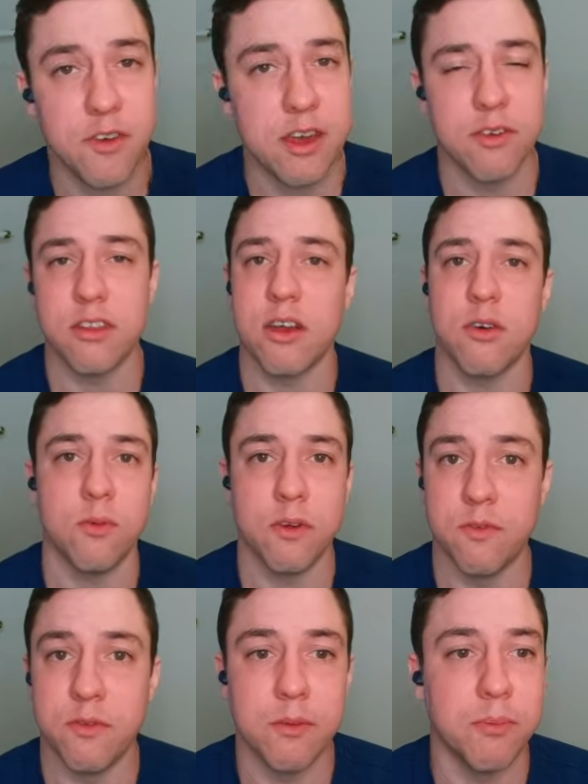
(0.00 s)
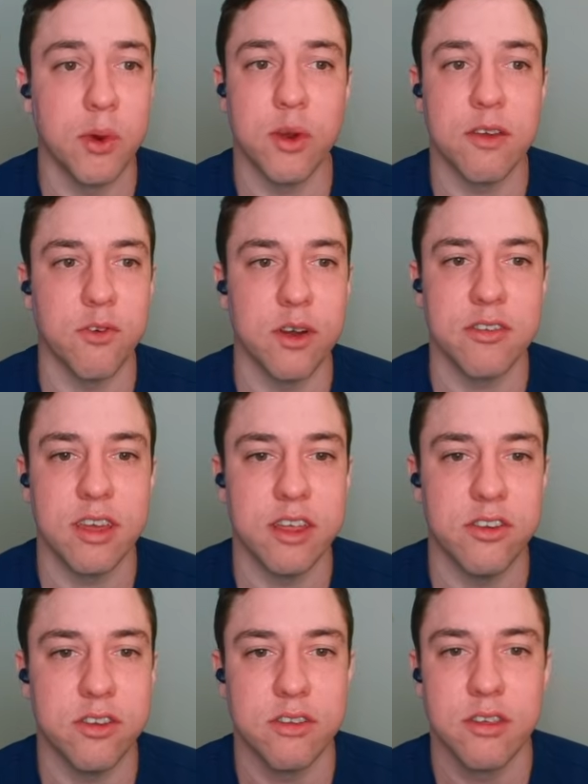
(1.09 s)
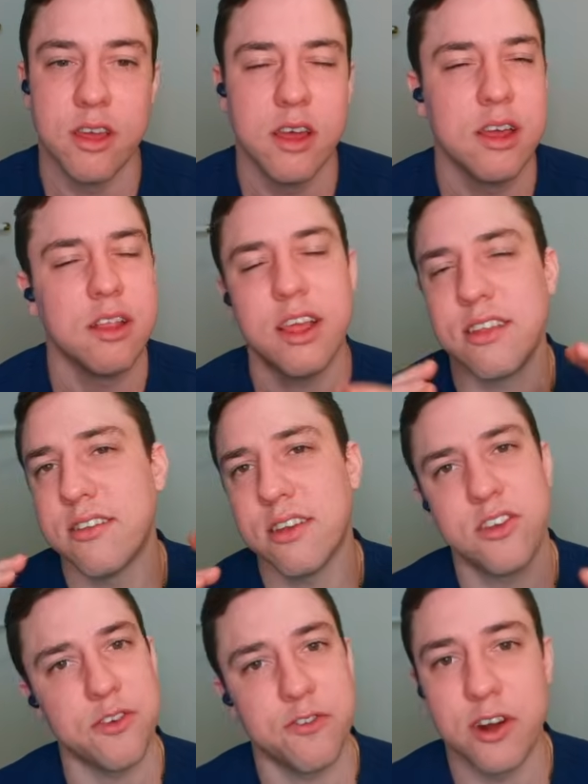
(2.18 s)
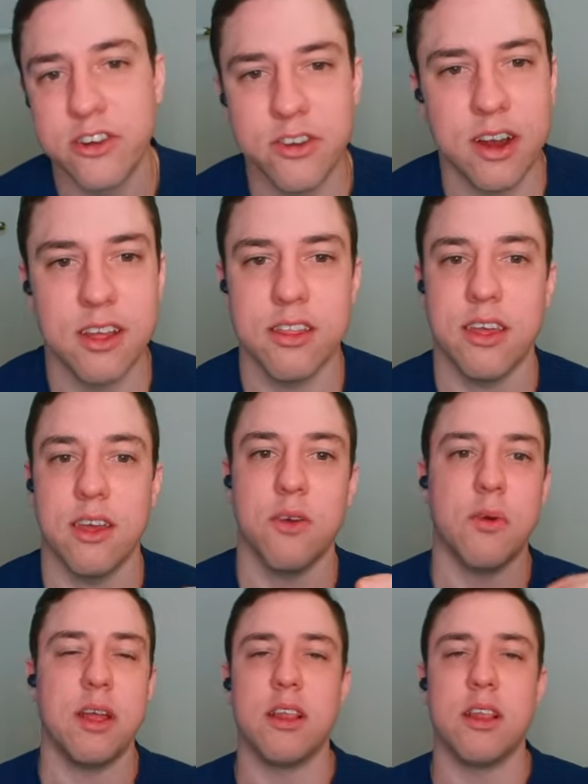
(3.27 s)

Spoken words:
ever dealt with building voice agents, that's such a frustrating thing. When